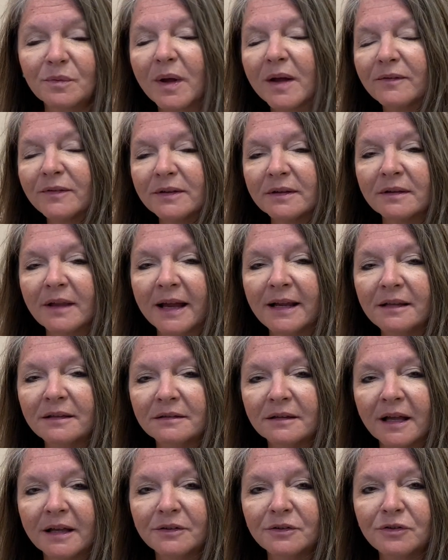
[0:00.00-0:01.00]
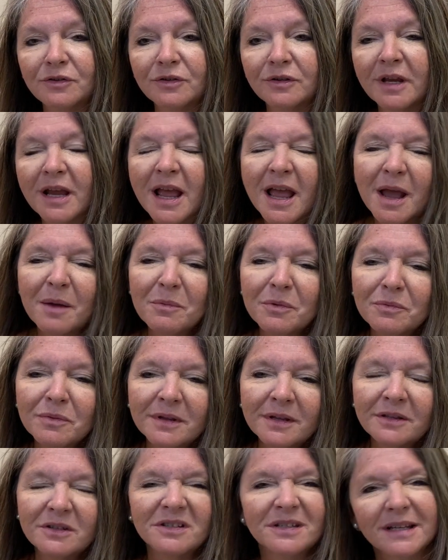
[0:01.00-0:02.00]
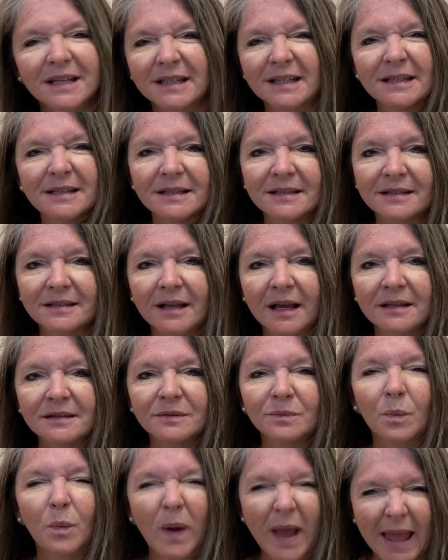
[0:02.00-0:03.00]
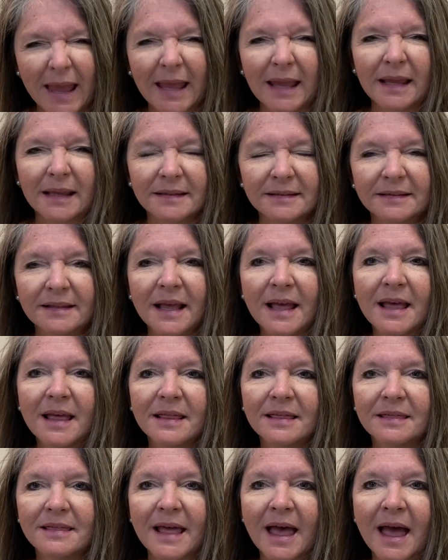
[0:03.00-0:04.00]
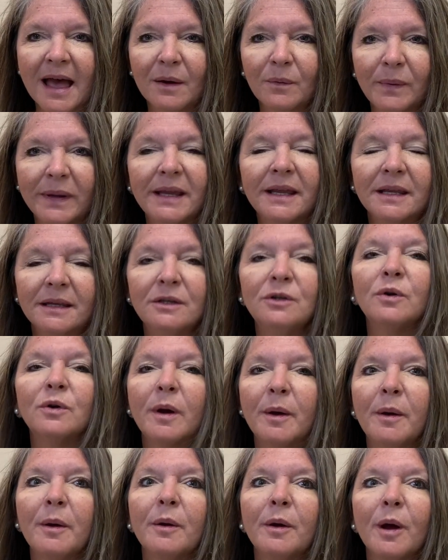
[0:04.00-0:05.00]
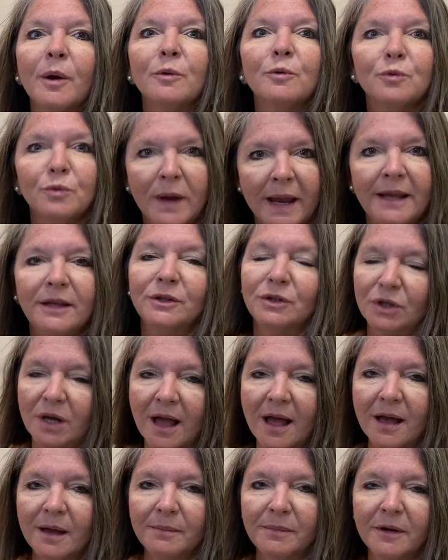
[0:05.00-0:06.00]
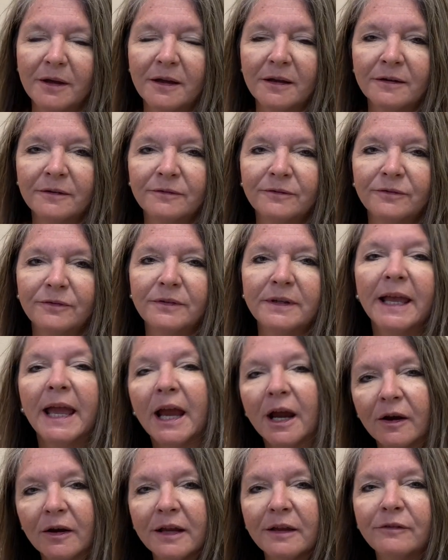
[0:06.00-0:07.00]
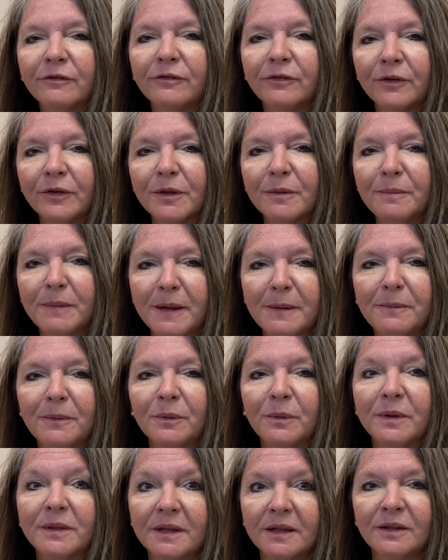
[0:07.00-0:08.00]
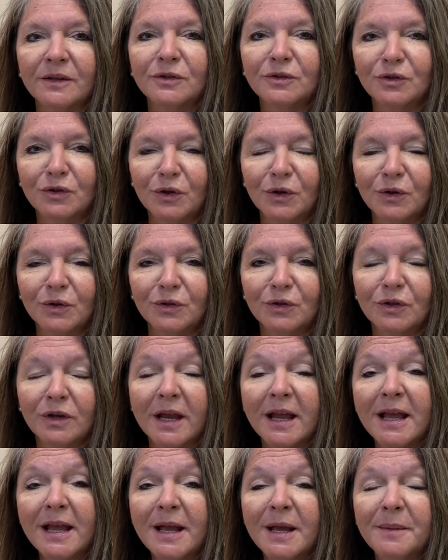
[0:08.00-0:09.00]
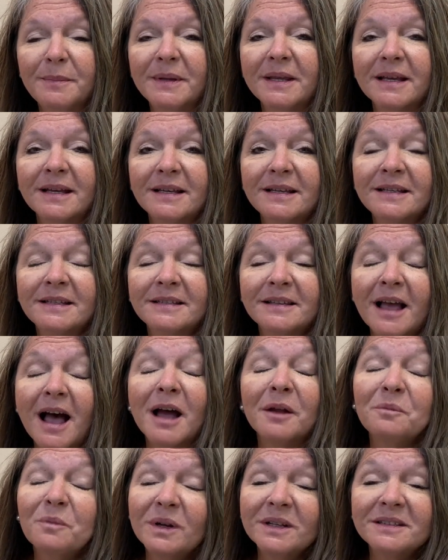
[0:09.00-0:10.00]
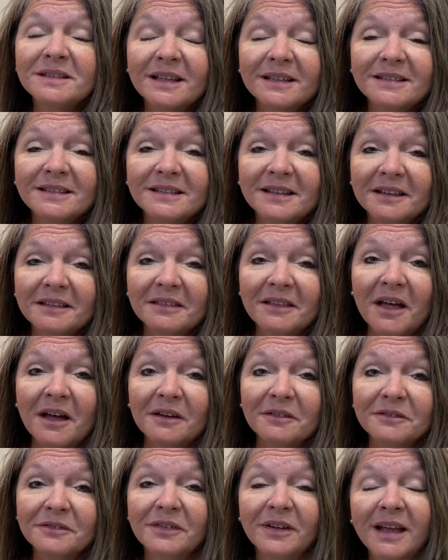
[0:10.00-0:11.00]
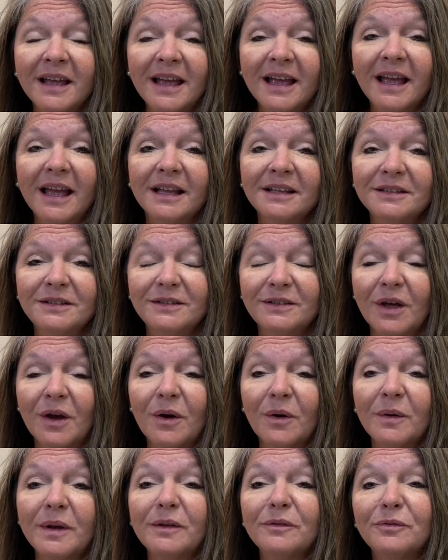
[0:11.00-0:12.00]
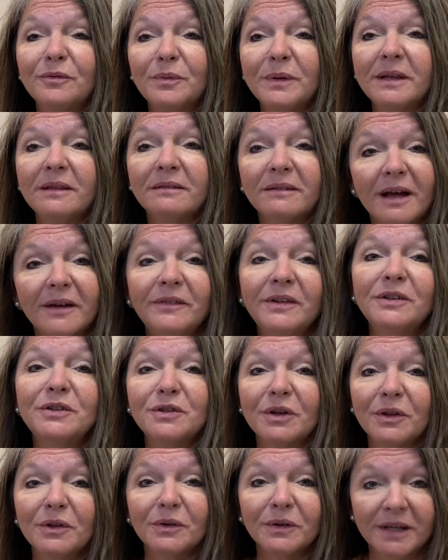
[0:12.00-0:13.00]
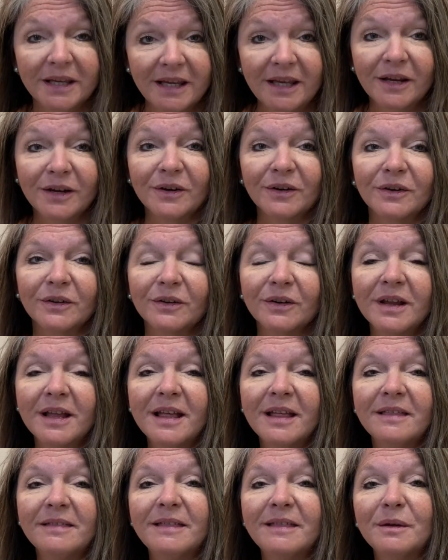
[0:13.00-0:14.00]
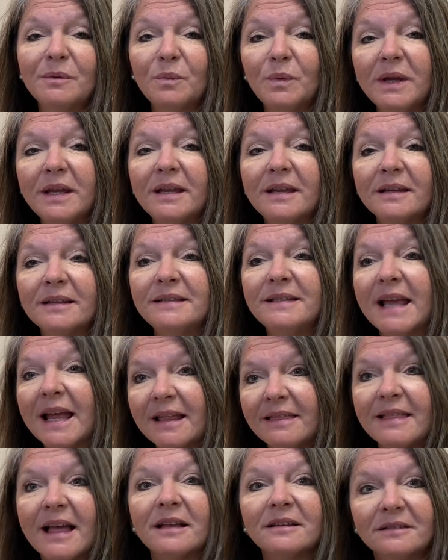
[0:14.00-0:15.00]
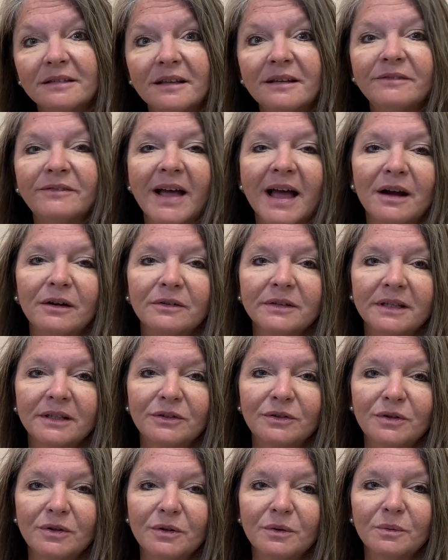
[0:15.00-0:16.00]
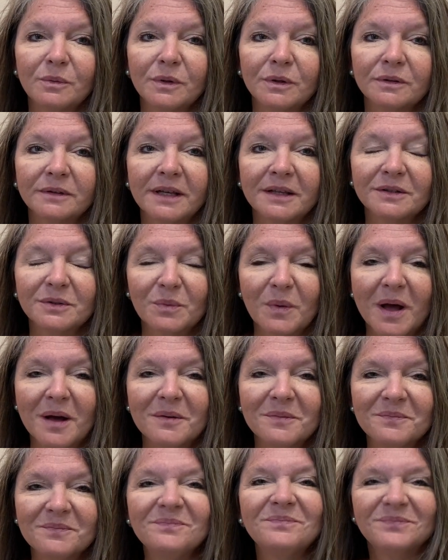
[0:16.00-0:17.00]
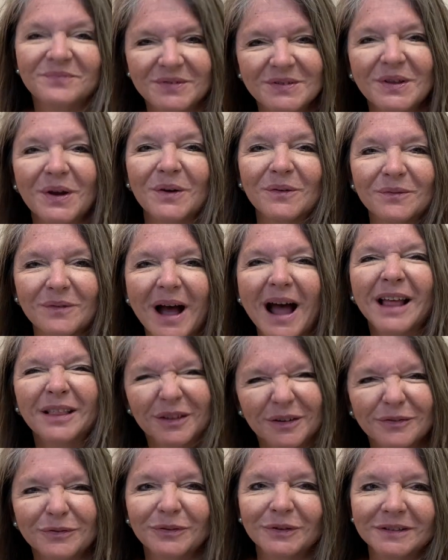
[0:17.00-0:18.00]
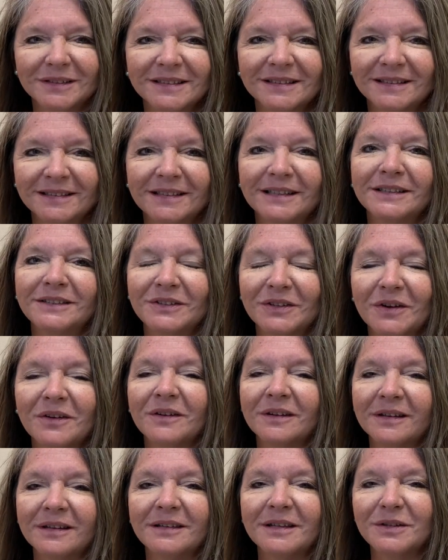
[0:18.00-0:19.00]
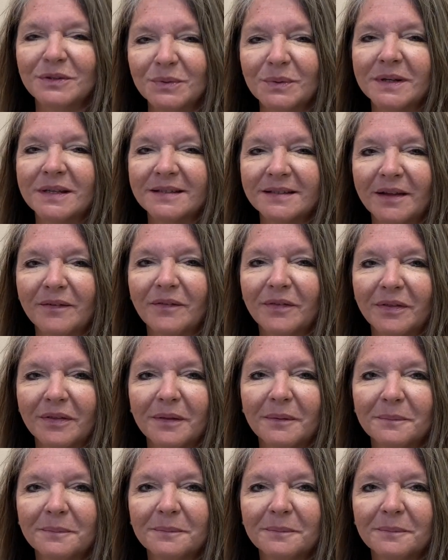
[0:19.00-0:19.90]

We'll have a light lunch. We're really just going to discuss ways that we can do a great job of caring for the people within this church, because God wants us to love. And so if we love each other here, then we can take that love out into the world as well. So I look forward to seeing you on the 27th.